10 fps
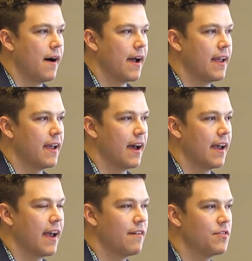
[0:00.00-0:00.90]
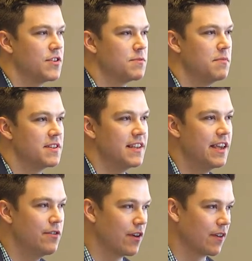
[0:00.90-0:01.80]
I, I have this
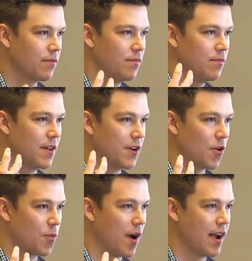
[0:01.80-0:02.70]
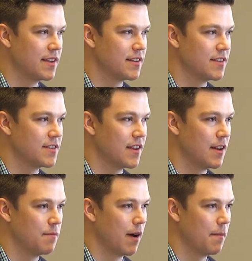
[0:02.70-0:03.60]
misgiving that arises
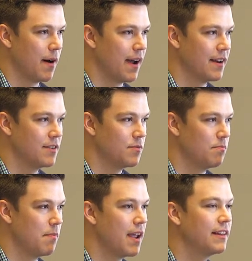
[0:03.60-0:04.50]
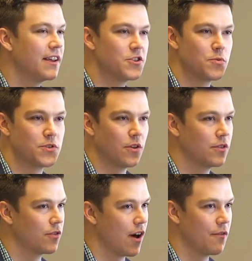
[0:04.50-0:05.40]
in my mind mainly as a
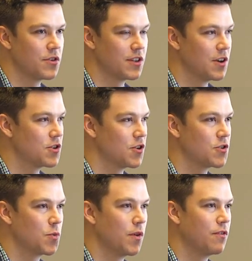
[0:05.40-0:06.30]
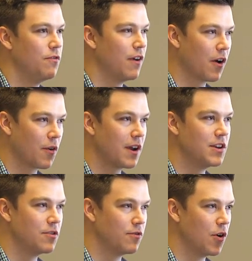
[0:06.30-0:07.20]
result of conversations with
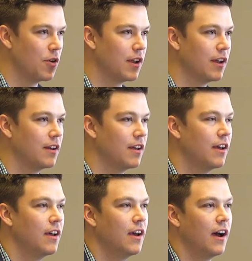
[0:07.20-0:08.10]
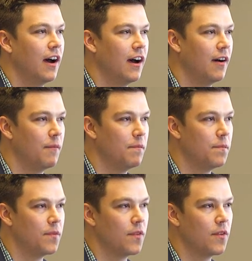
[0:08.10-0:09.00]
very devoted,
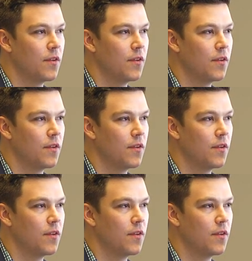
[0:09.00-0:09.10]
um,